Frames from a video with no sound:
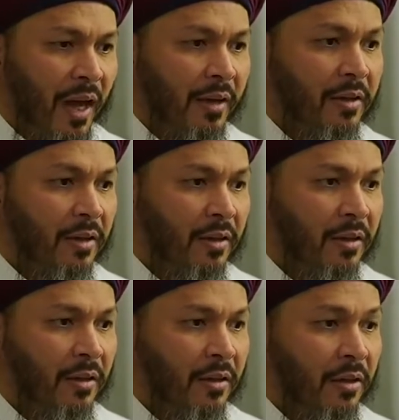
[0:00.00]
And
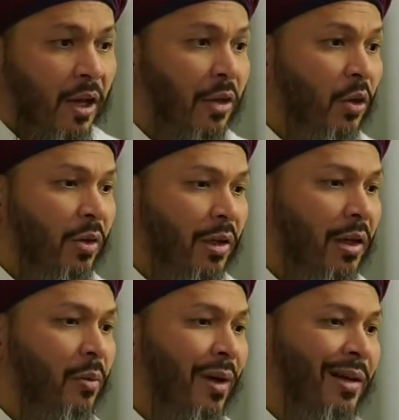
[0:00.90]
not
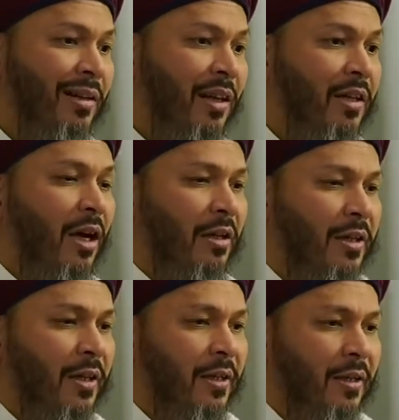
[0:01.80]
only when the
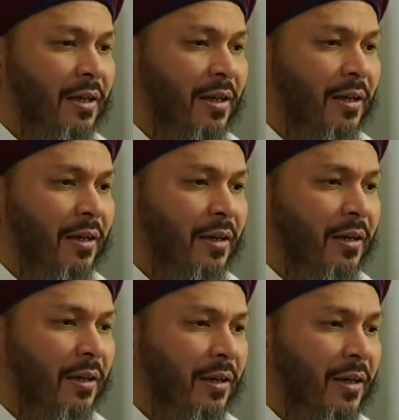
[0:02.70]
doctor
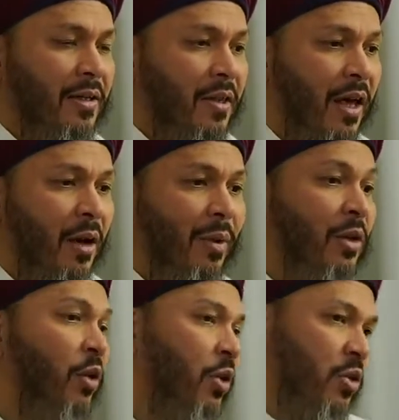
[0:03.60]
is there
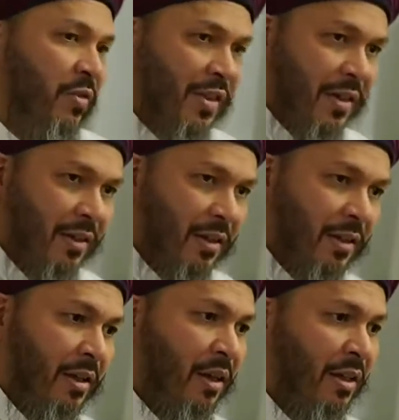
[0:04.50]
when you go to visit,
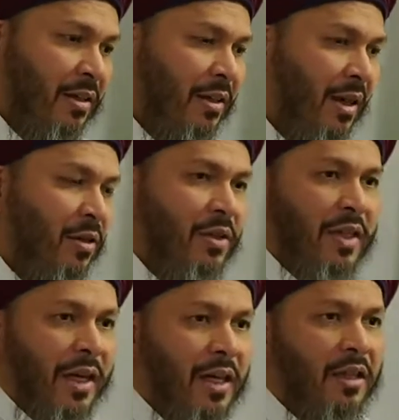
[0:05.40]
the doctor, now
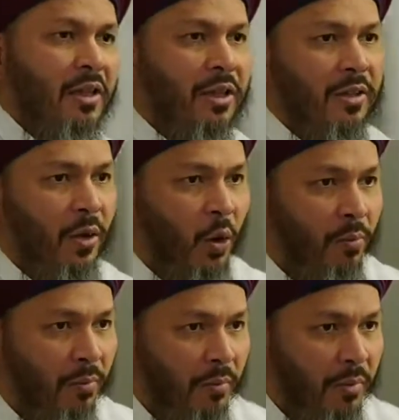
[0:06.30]
you're taking the doctor
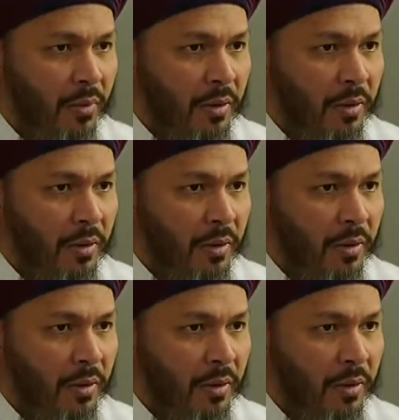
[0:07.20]
home.